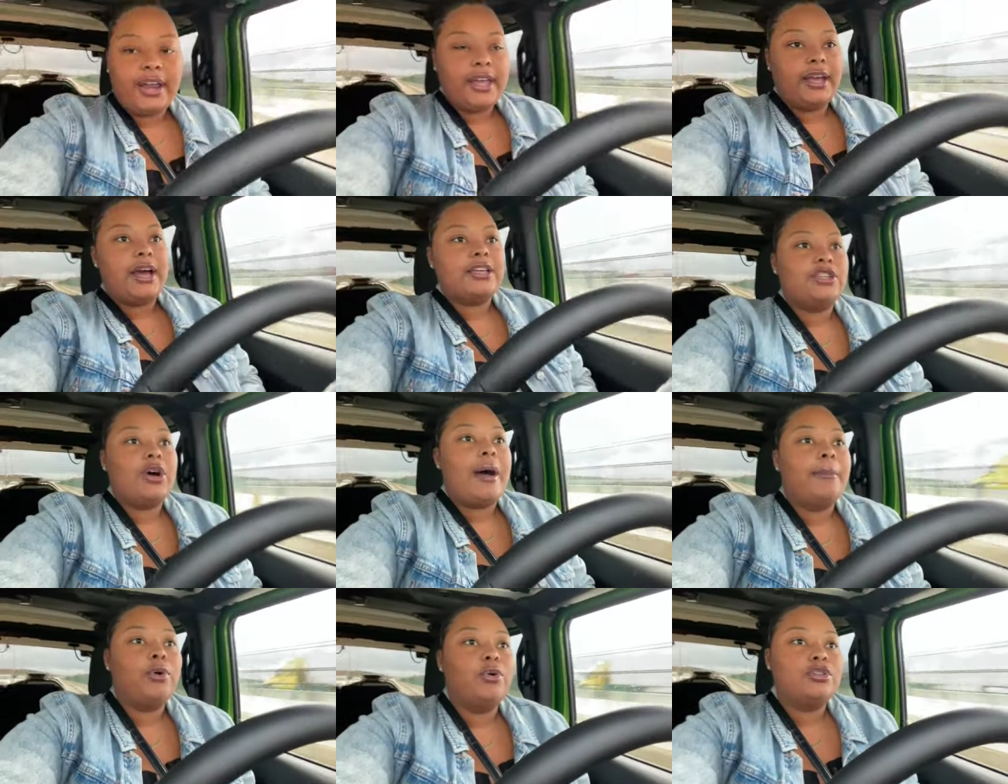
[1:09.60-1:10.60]
yeah, guys, so
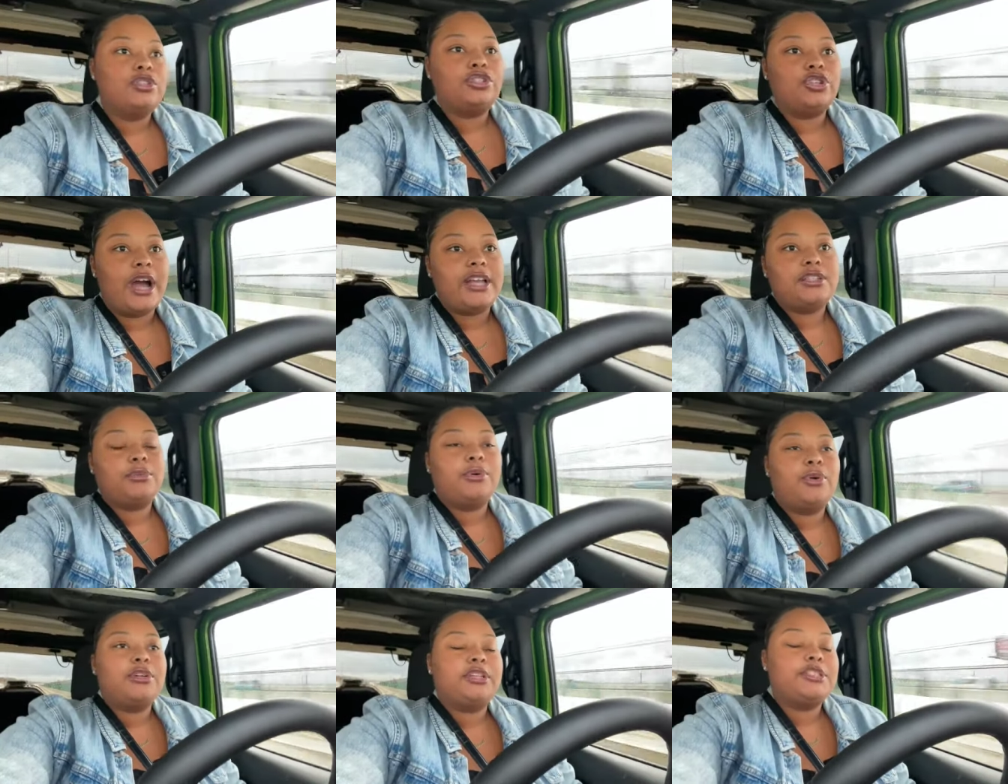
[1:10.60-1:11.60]
I'm going to try to
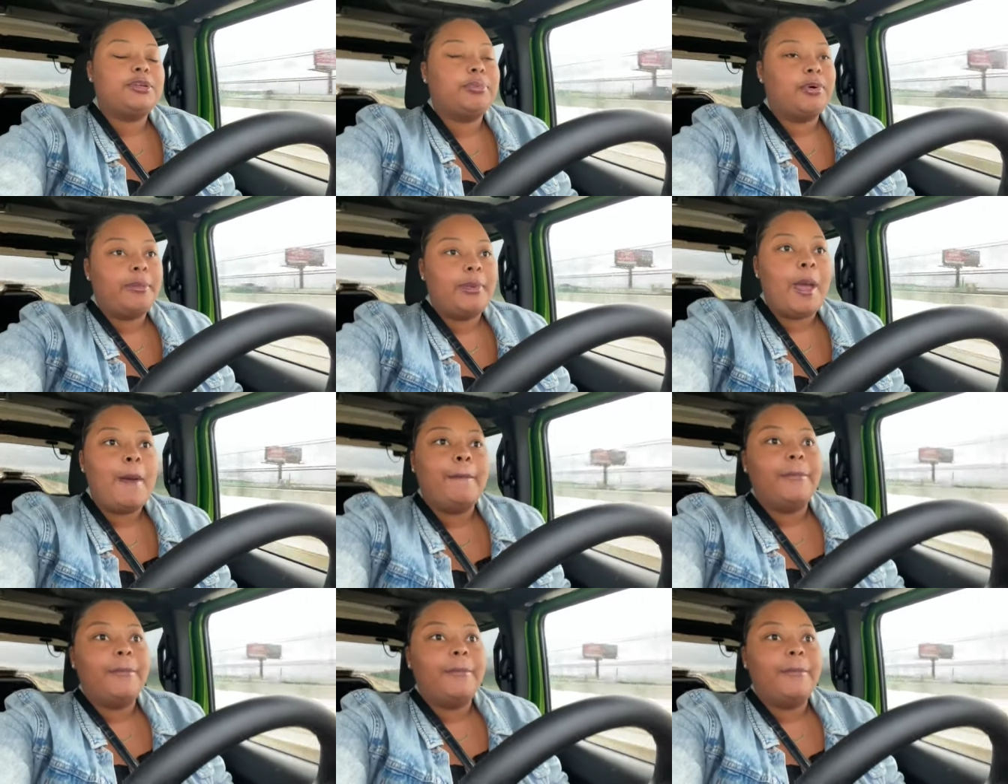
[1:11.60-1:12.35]
record this appointment,